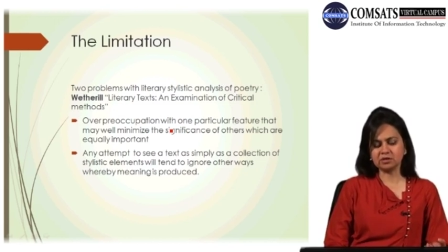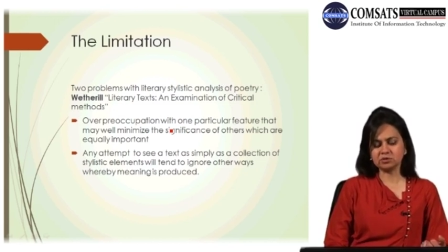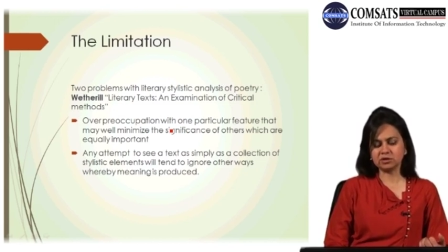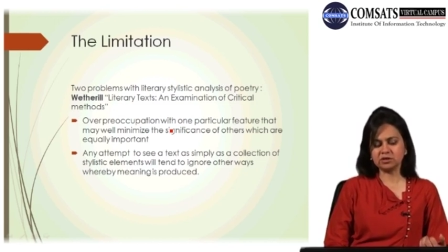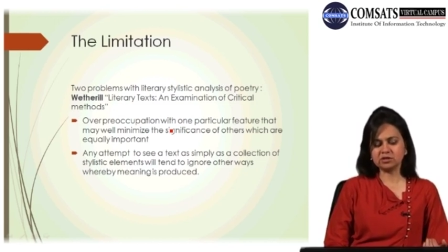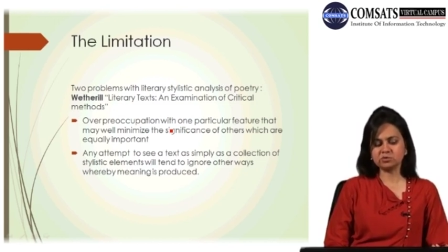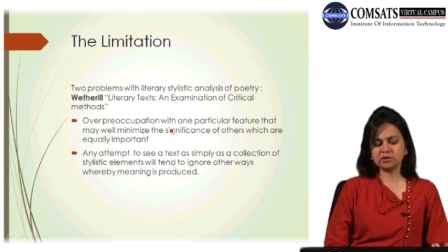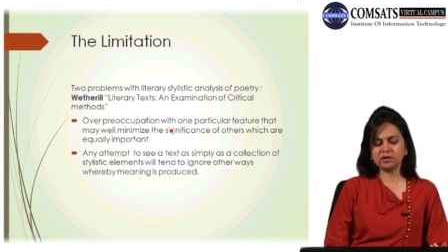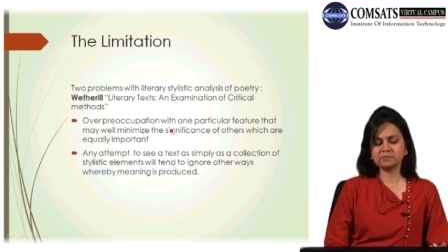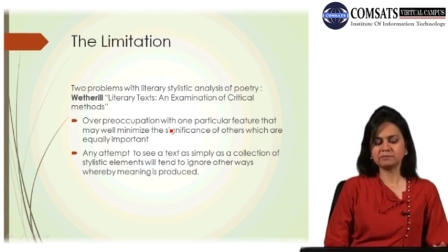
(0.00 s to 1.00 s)
So in this
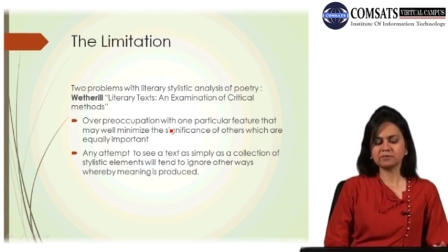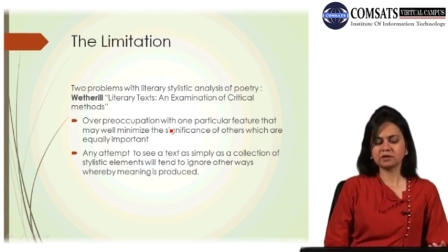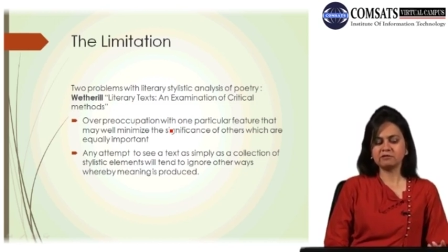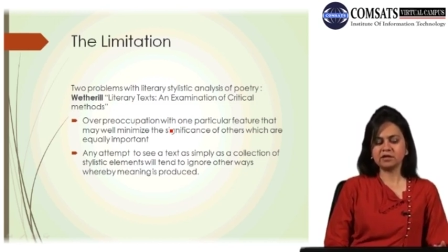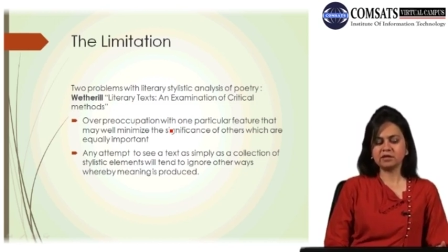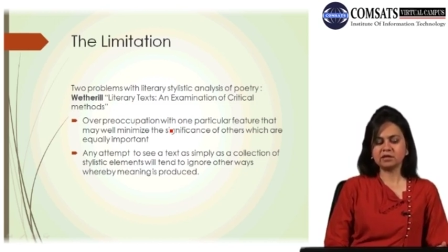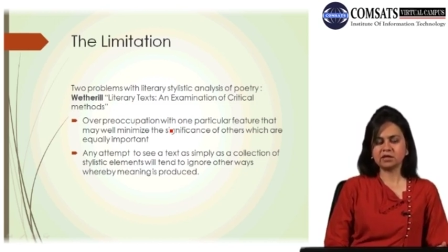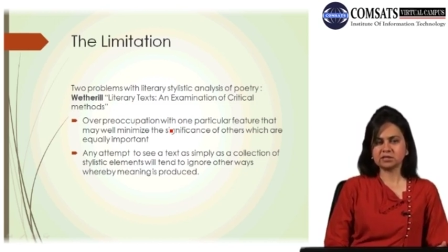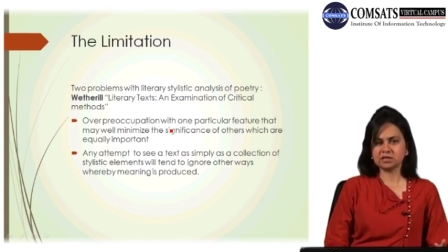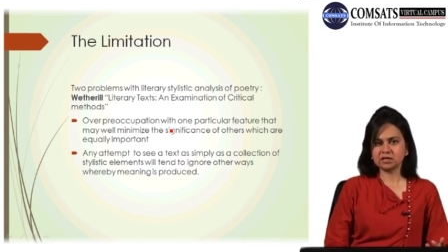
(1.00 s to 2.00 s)
way, when
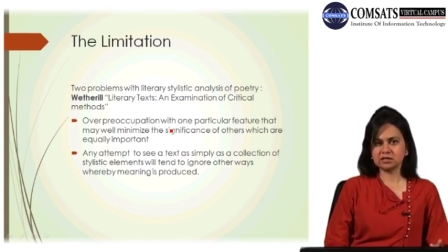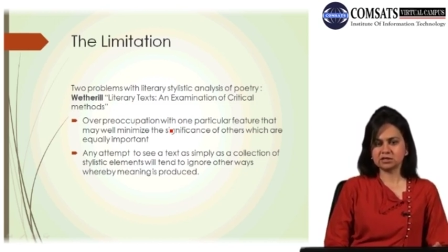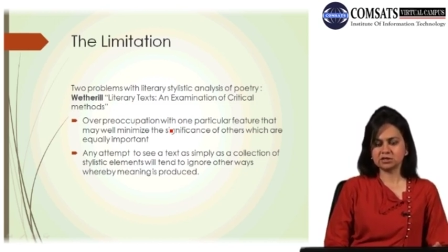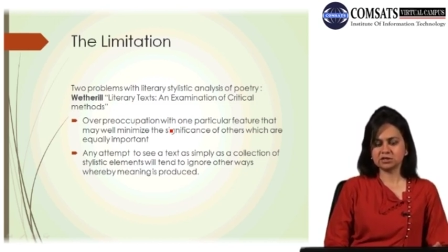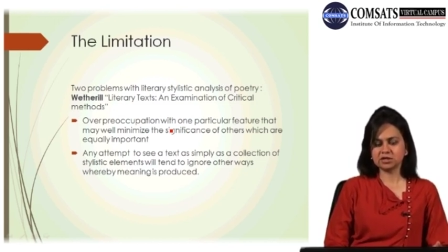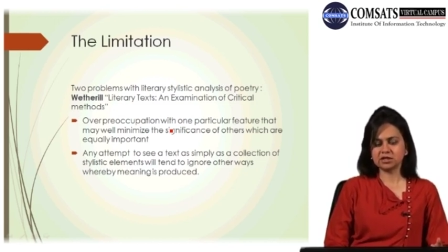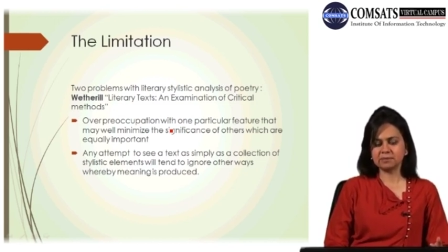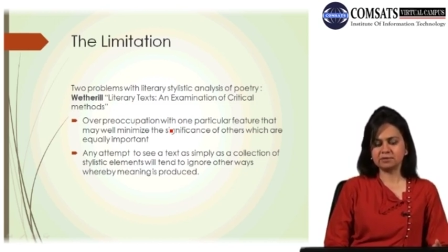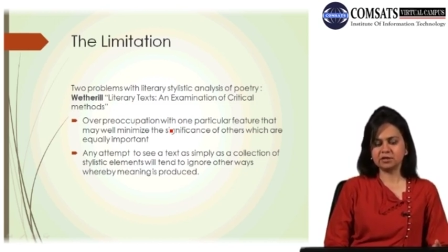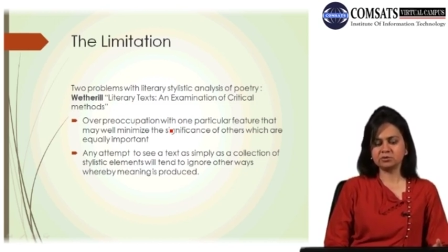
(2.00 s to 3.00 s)
a stylistician is
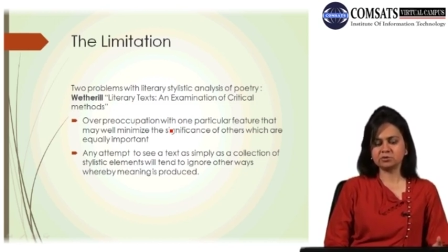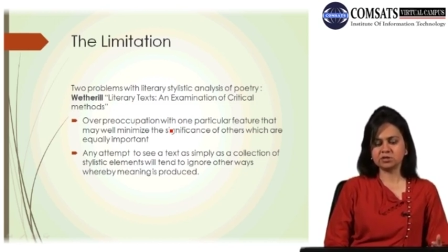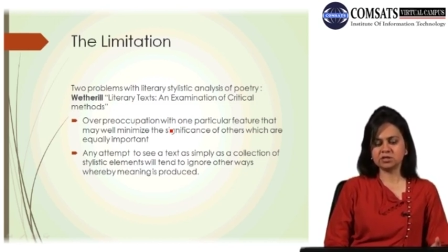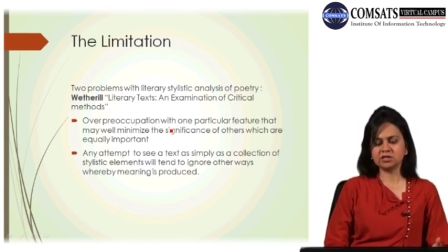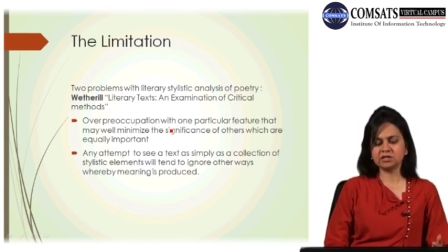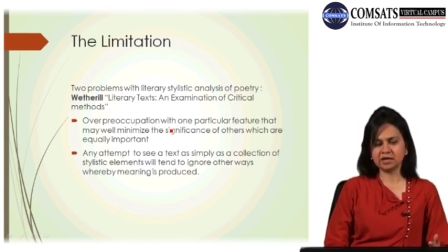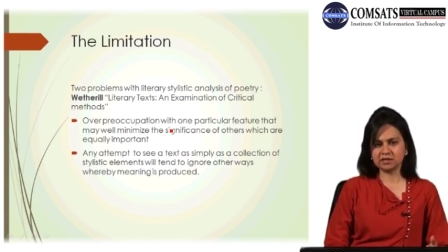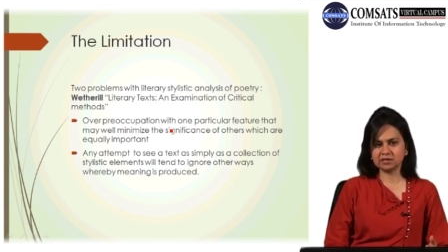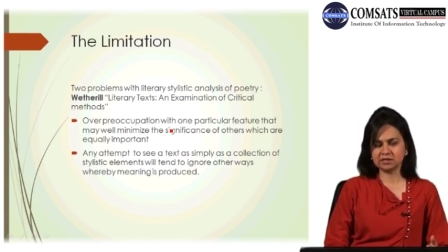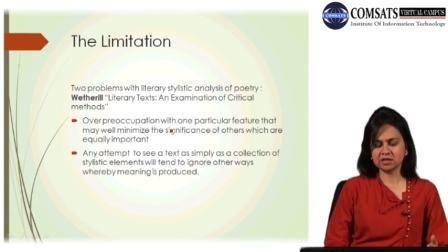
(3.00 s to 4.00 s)
attempting to see the
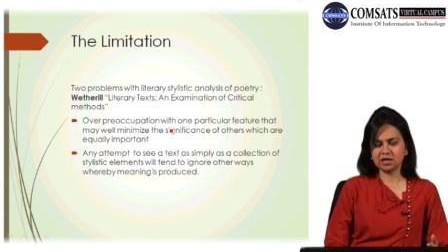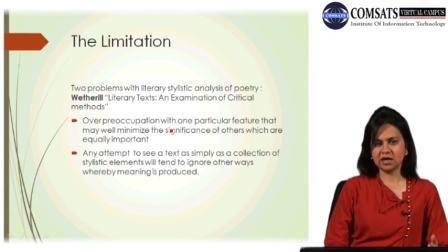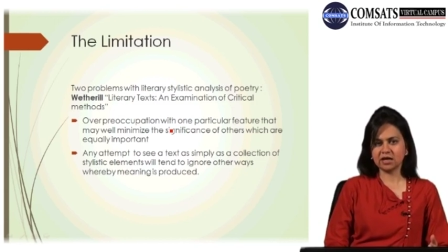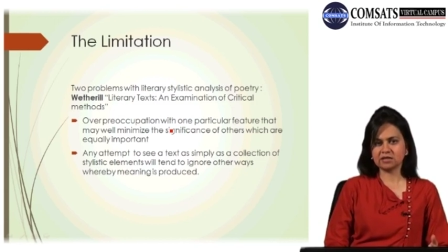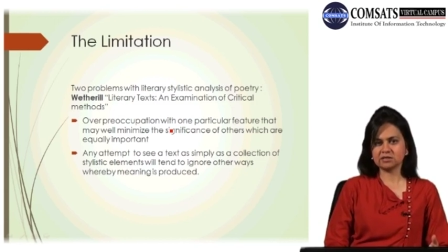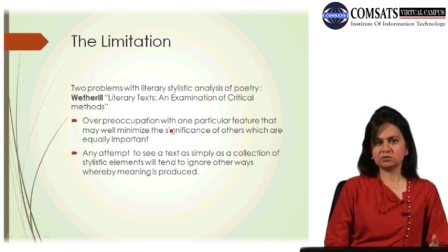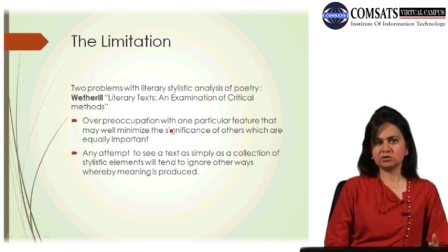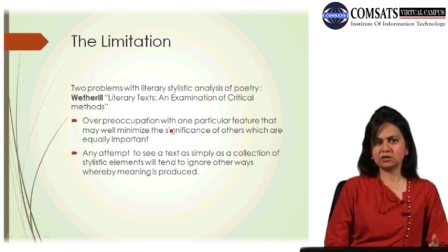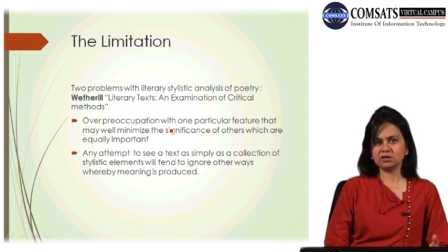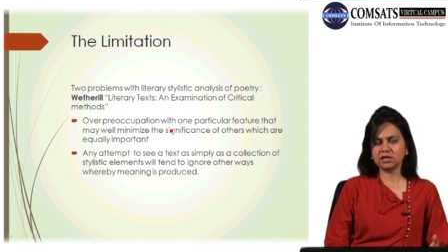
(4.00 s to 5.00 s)
text as
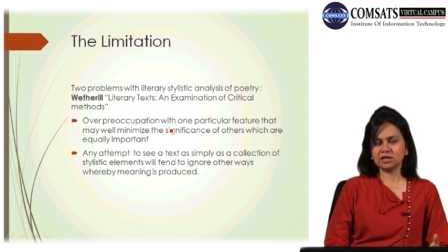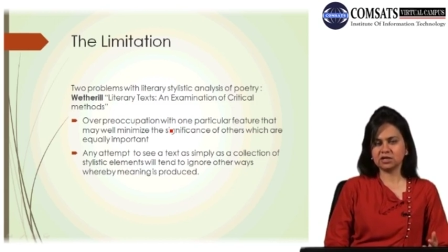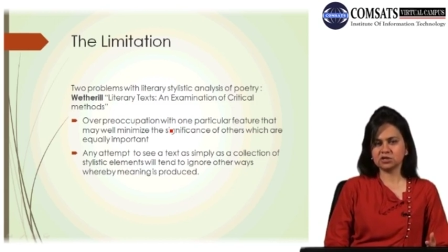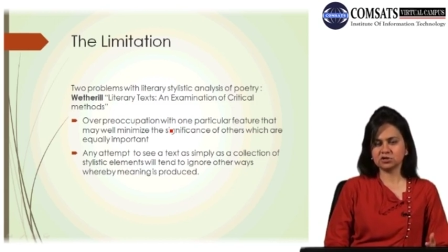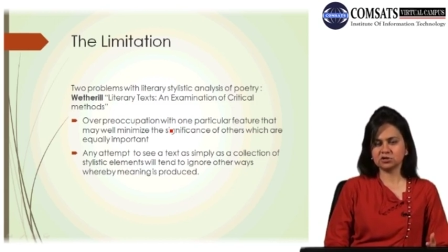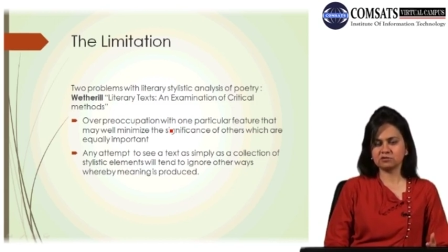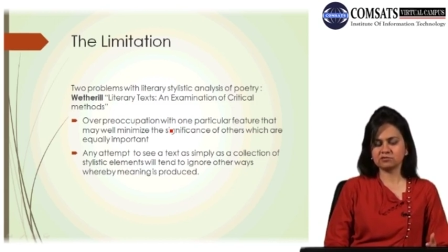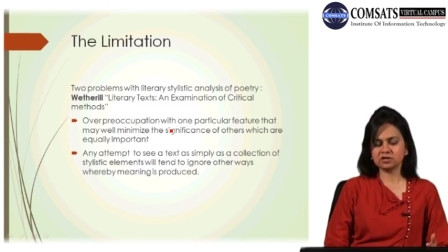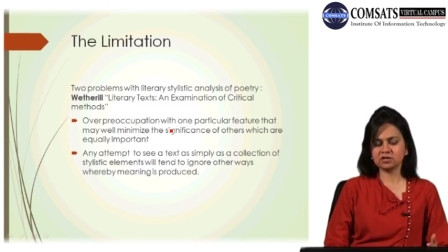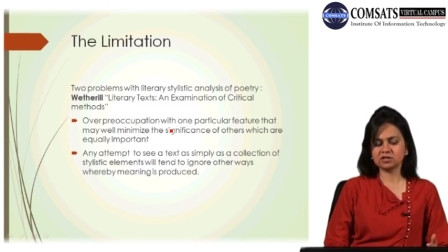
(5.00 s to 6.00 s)
only collection
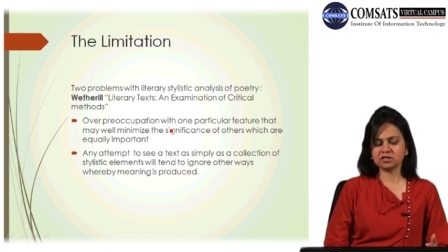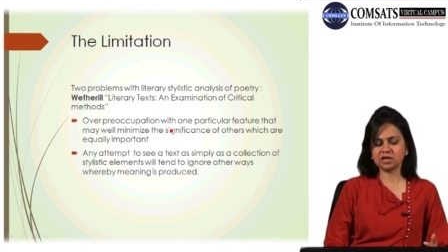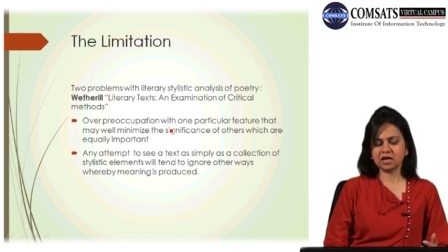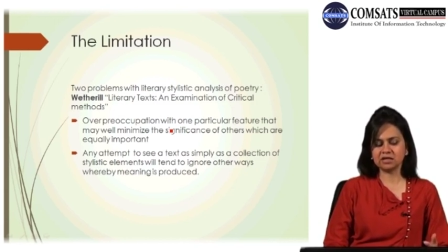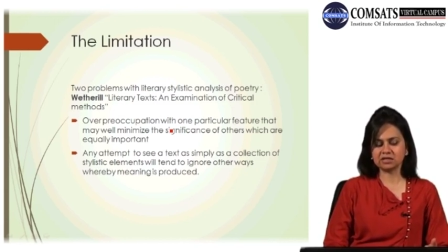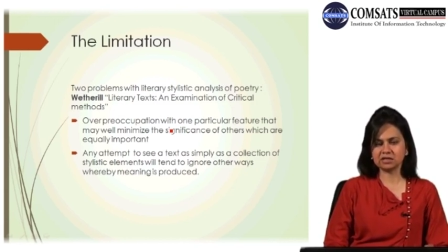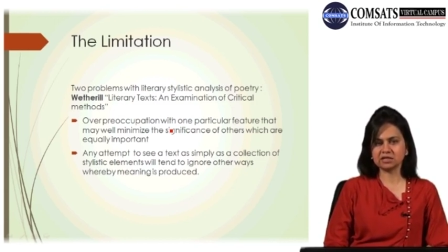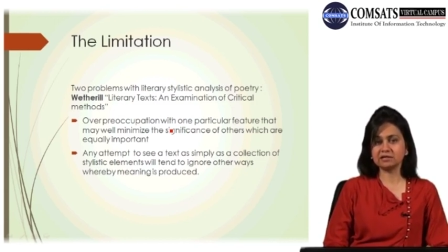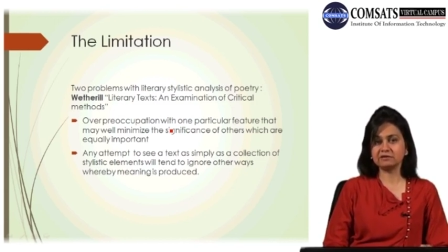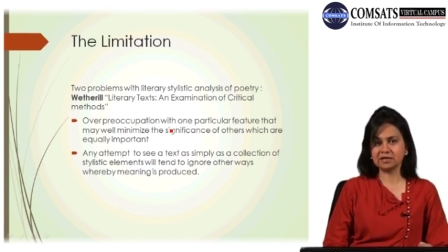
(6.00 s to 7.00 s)
of certain
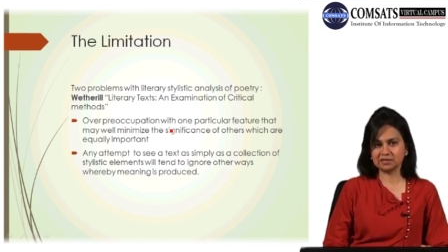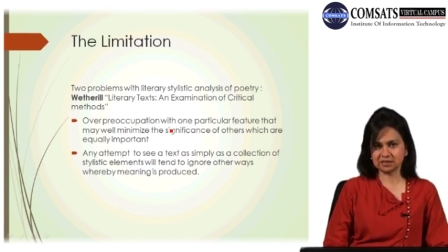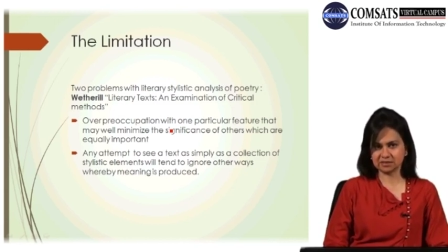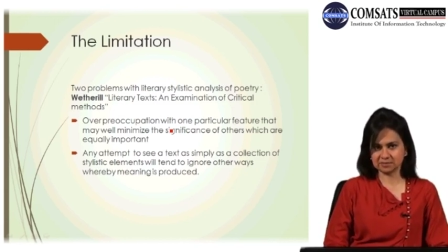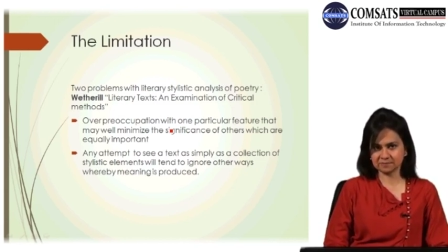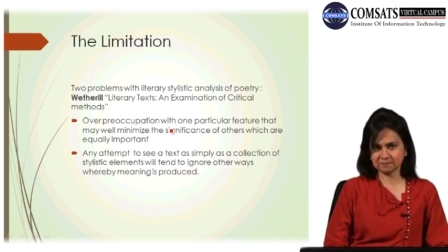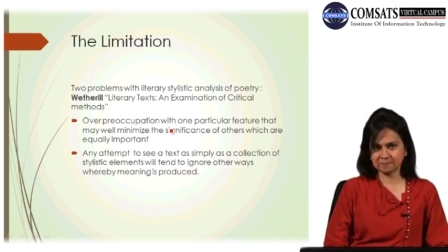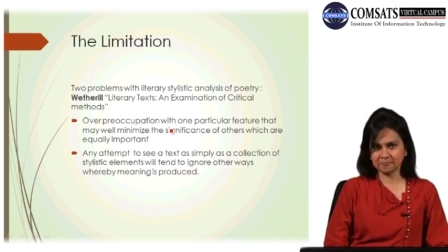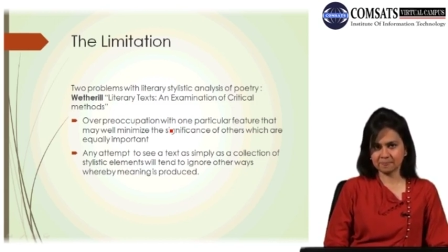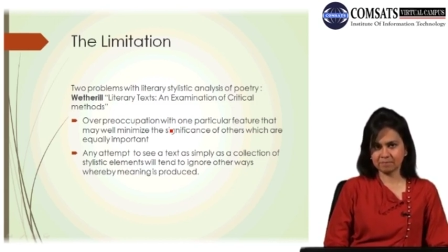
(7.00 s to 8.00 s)
stylistic devices,
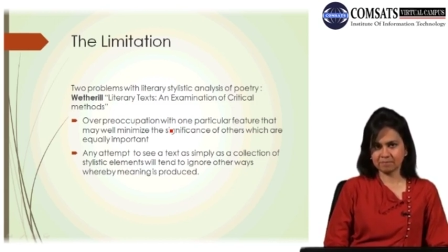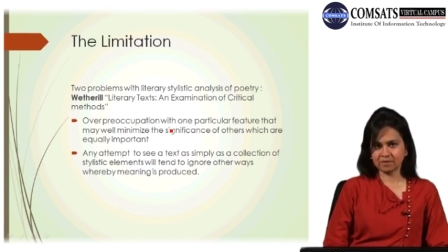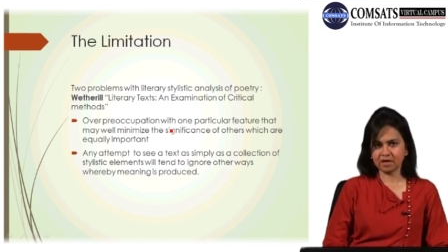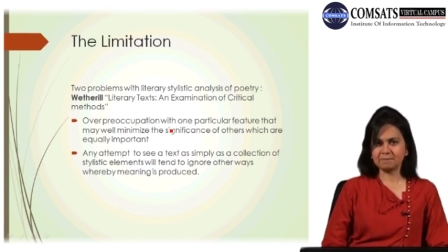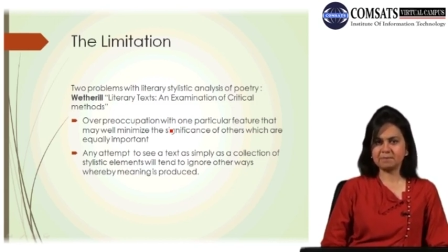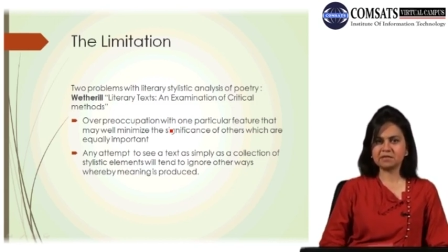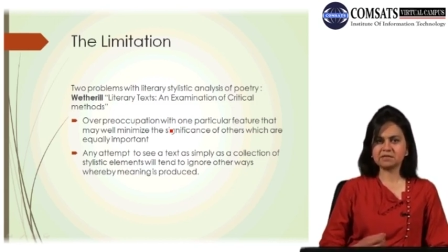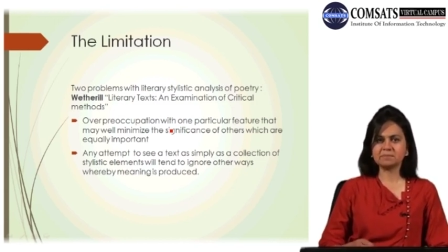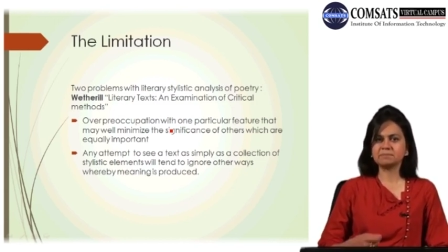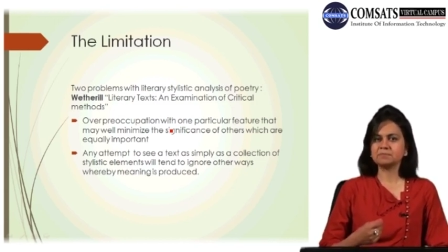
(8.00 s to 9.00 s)
he picks